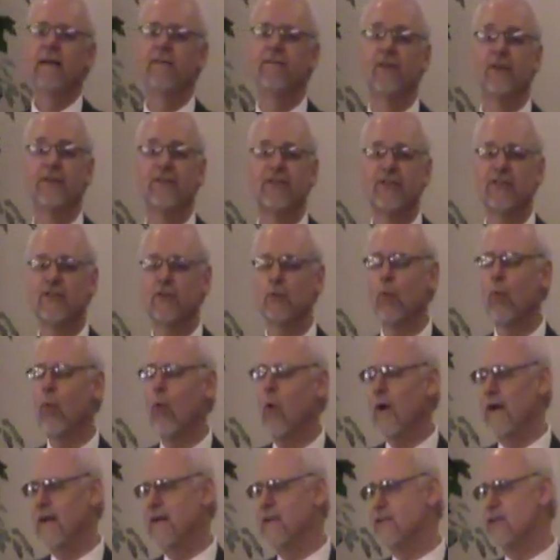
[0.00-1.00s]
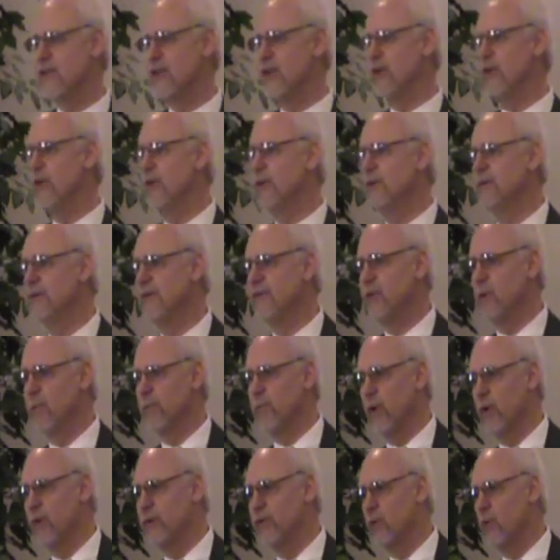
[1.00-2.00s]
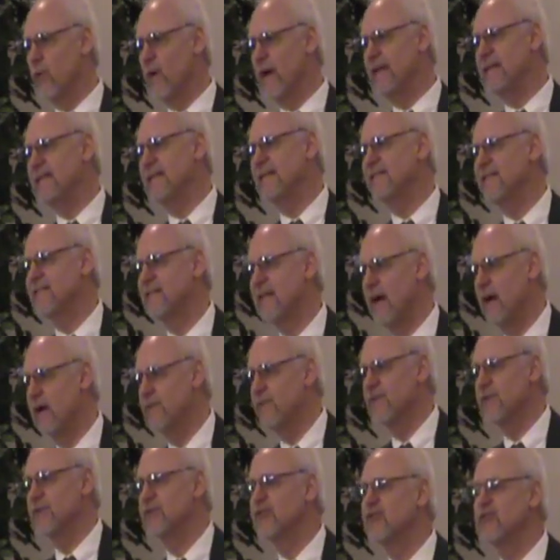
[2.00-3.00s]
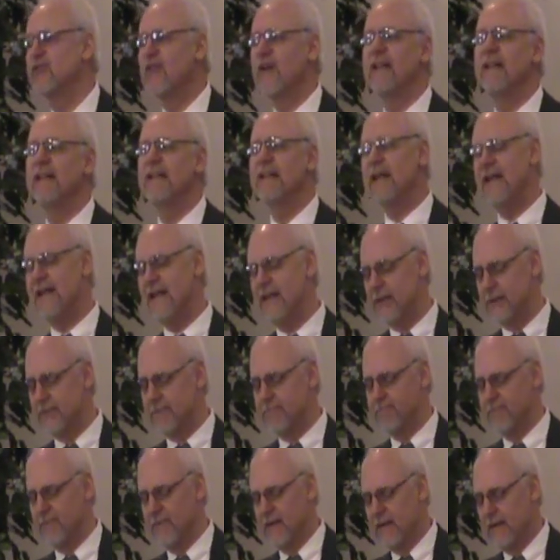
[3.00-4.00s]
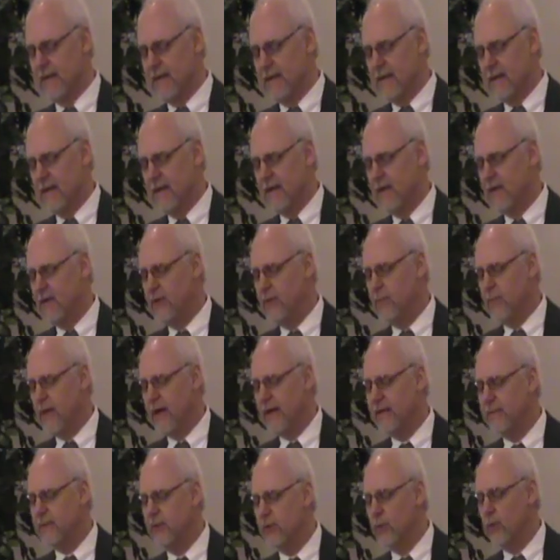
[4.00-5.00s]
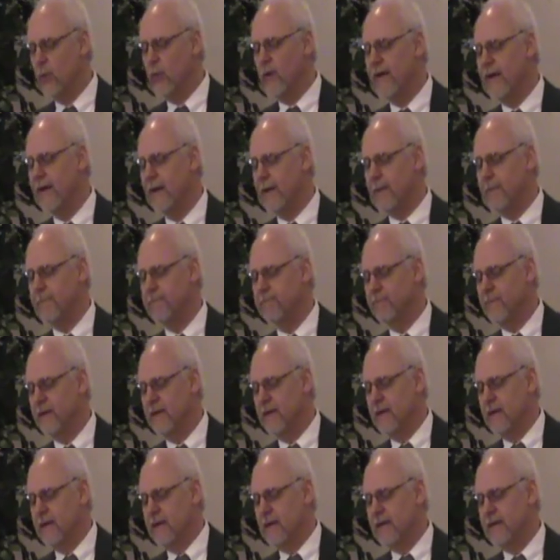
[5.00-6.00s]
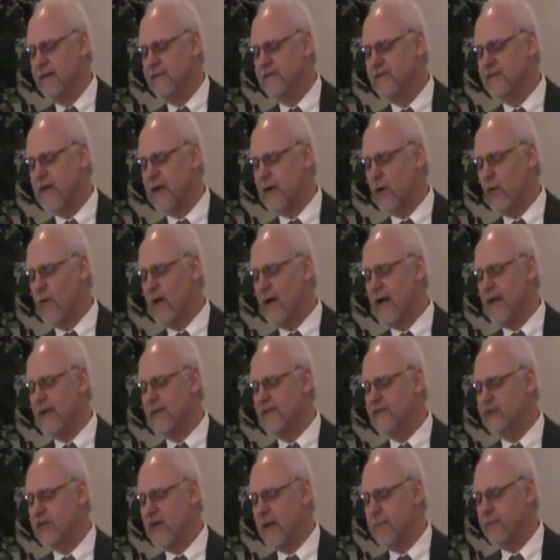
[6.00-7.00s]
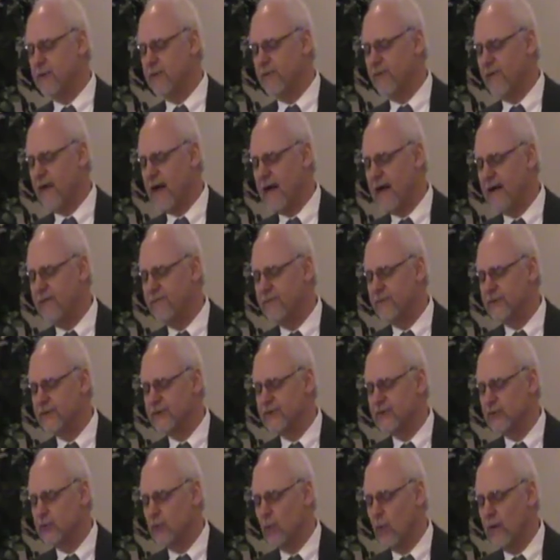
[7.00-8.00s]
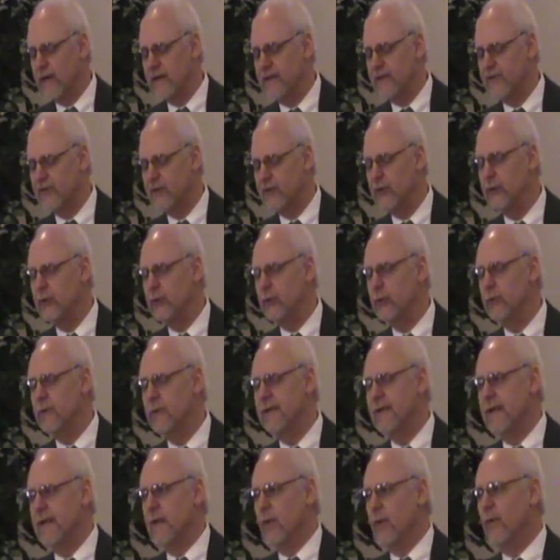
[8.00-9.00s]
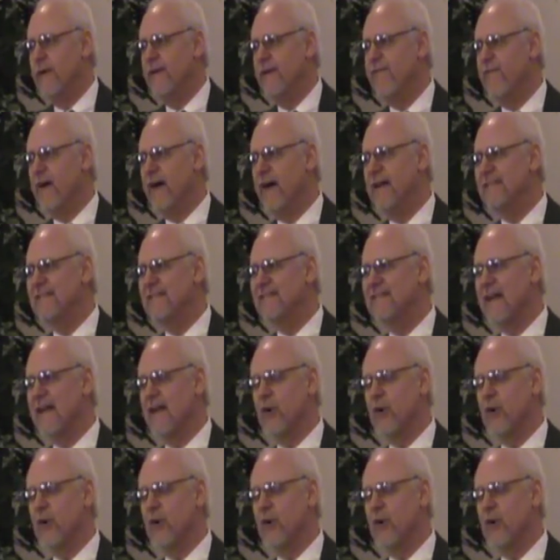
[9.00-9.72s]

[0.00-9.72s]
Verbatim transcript: and verses 1 and 2. If you're prone to write these down for study later, uh, you might do well. In Zechariah chapter 5, verses 1 and 2, we find